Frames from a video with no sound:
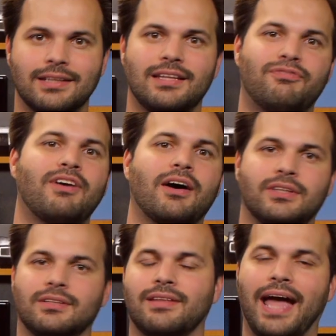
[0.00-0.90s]
They found
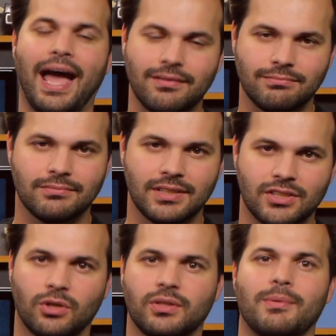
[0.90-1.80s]
that that
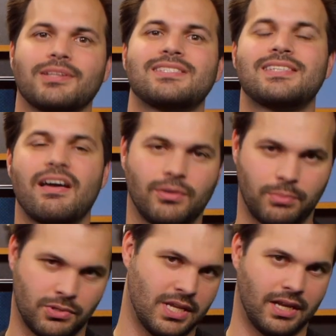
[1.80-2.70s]
is only about
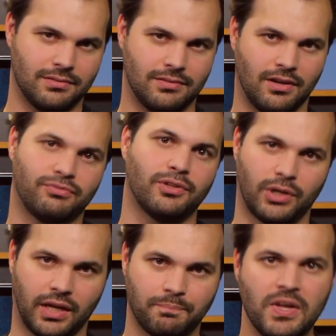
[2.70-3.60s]
7% of
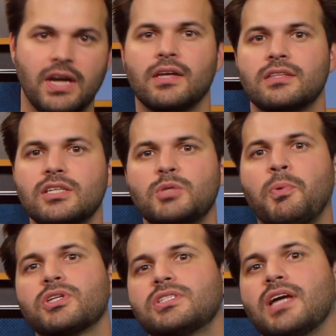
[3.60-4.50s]
flirting. This
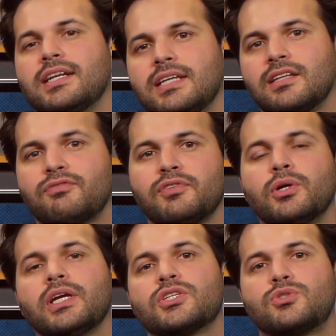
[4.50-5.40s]
supports the idea that
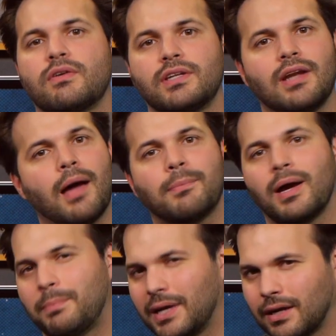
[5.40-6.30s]
flirting is driven not
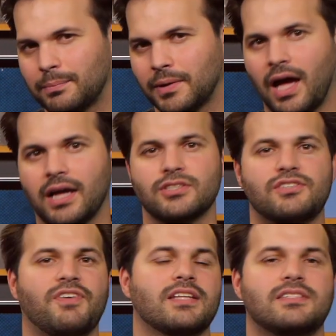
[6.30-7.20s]
by pickup lines,
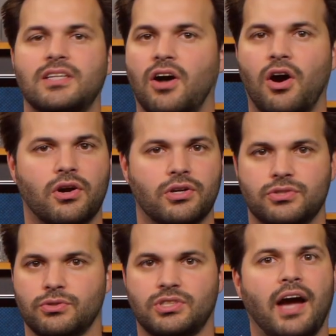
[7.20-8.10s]
fancy
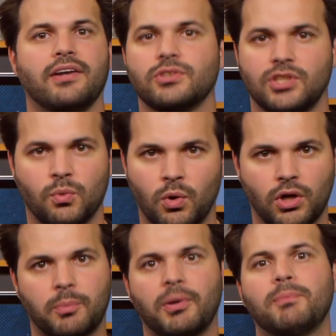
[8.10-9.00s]
cars, or titles at
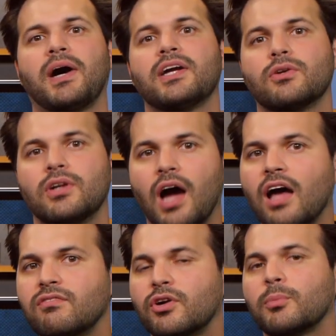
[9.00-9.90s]
work, but by your
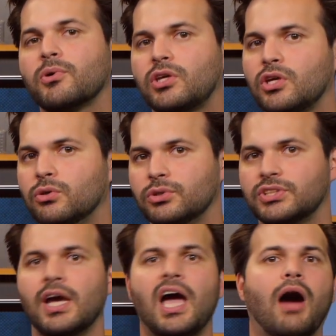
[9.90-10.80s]
nonverbal
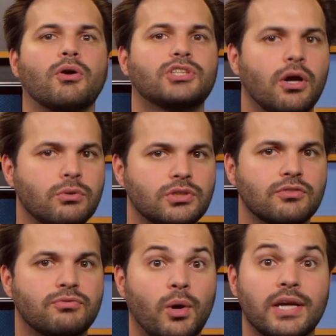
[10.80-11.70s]
cues, our tones
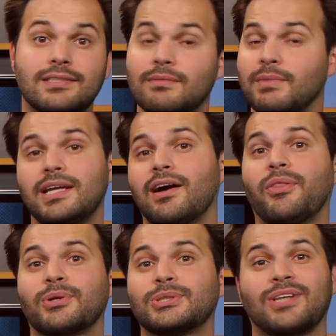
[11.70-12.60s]
of voice, and many
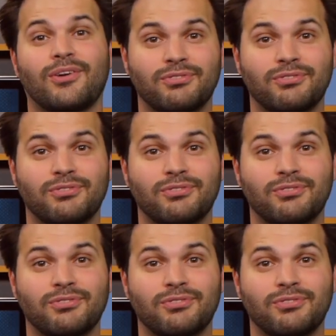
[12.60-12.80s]
other subtle